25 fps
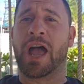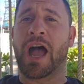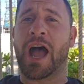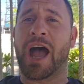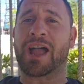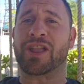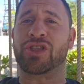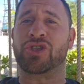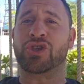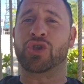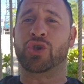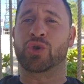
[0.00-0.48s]

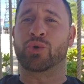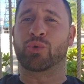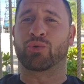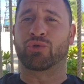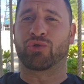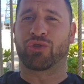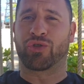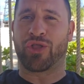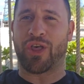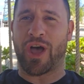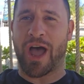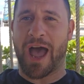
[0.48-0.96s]
and
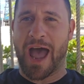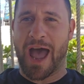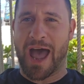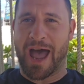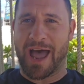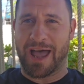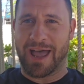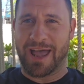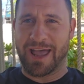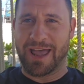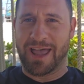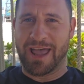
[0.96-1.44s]
use
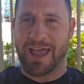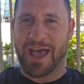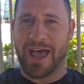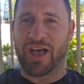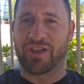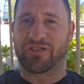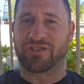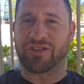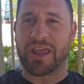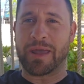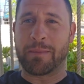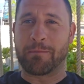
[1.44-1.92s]
that
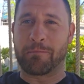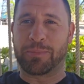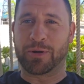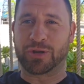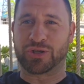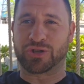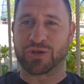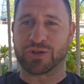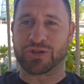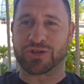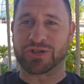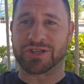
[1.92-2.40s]
as
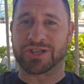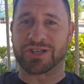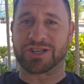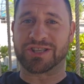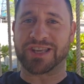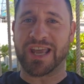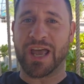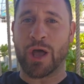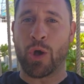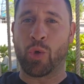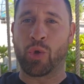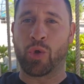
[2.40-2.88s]
impetus to
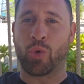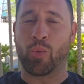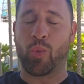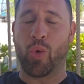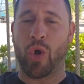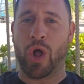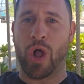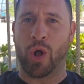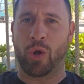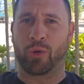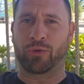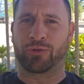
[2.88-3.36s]
tell the
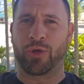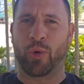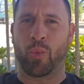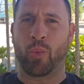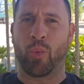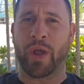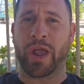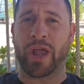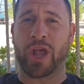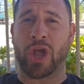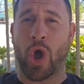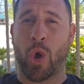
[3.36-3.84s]
world that
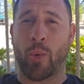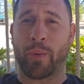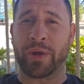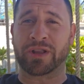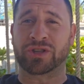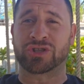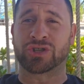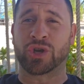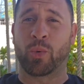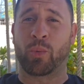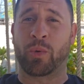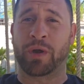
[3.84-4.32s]
we're going
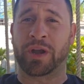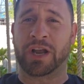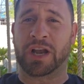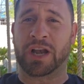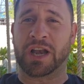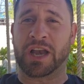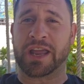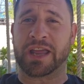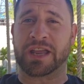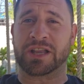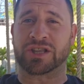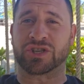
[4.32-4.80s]
to win a
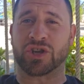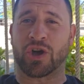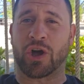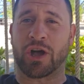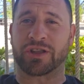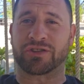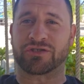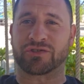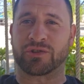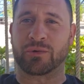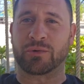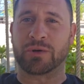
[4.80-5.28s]
league
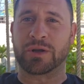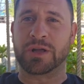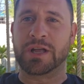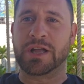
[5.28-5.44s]
title.